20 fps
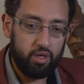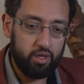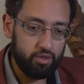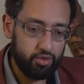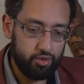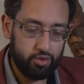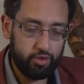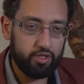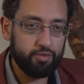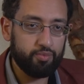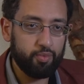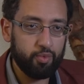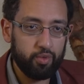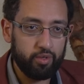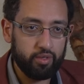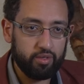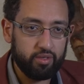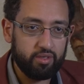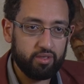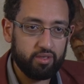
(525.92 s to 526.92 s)

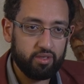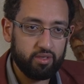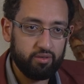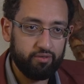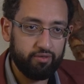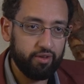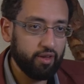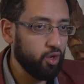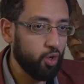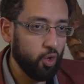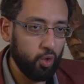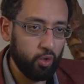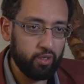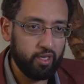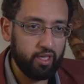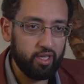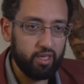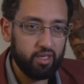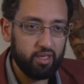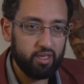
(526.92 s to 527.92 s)
jurisprudence, fiqh
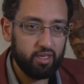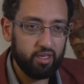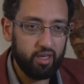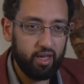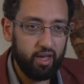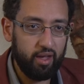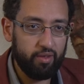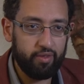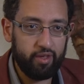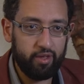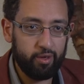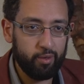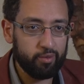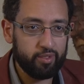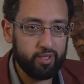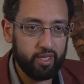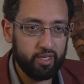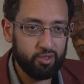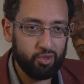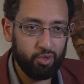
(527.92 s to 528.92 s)
only, and they don't
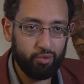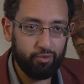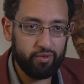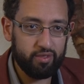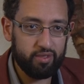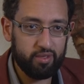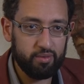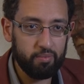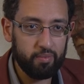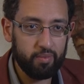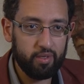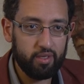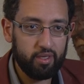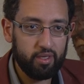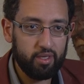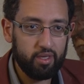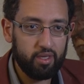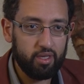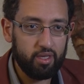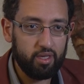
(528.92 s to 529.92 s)
take Sufism,
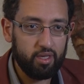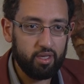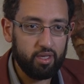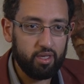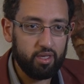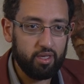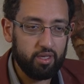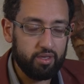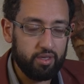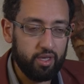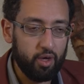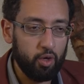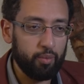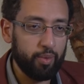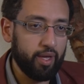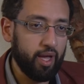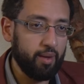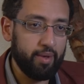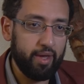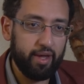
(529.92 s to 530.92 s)
they will
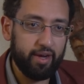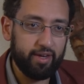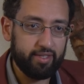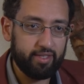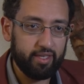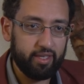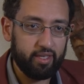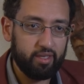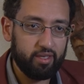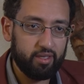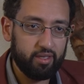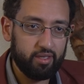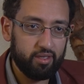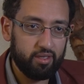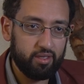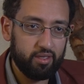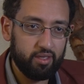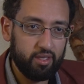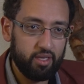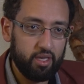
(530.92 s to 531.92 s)
become a heretic.
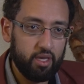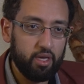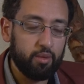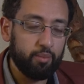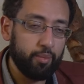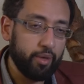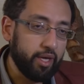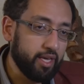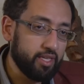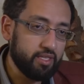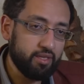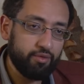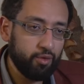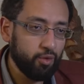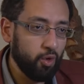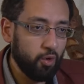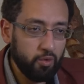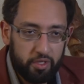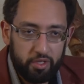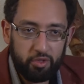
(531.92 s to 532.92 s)
Because if you
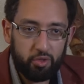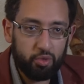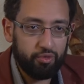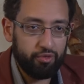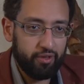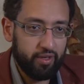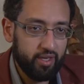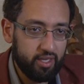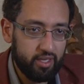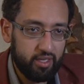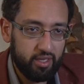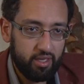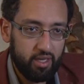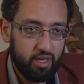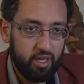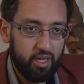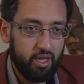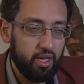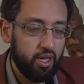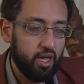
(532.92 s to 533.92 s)
only do fiqh,
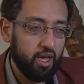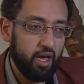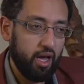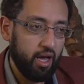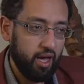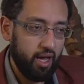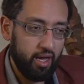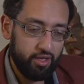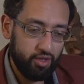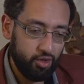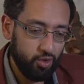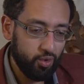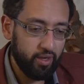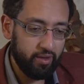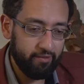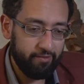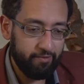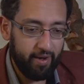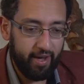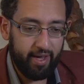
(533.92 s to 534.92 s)
you can
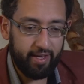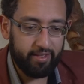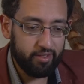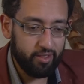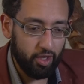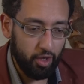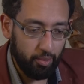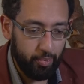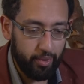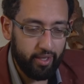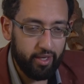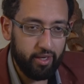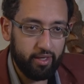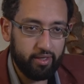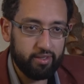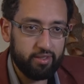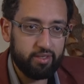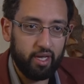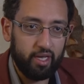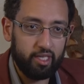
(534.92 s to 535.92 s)
find
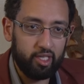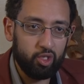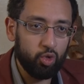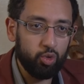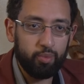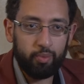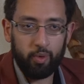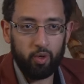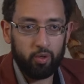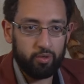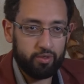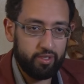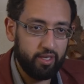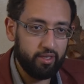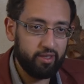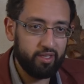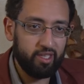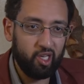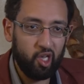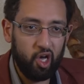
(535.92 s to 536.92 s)
opinions and loopholes
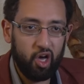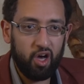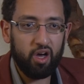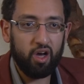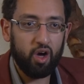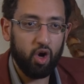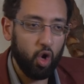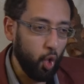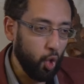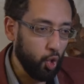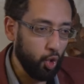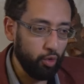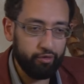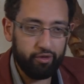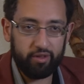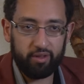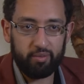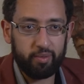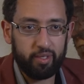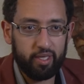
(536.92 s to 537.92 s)
in the law all
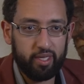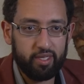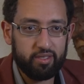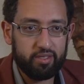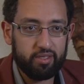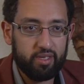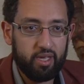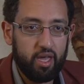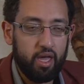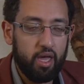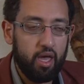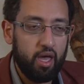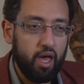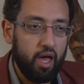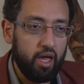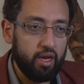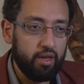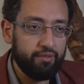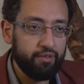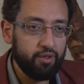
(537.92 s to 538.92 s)
over the place.
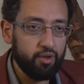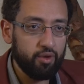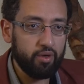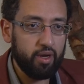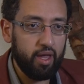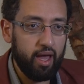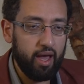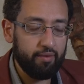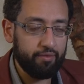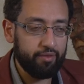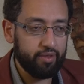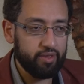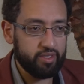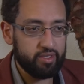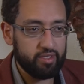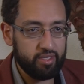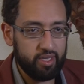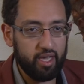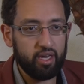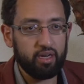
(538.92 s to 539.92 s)
And if you don't have the
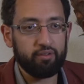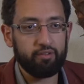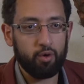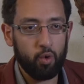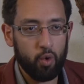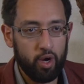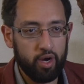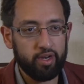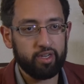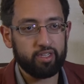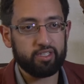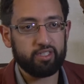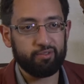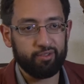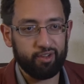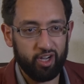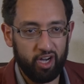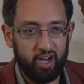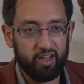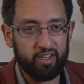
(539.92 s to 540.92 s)
state of awareness of
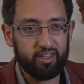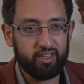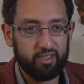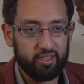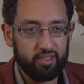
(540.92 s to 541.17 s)
God,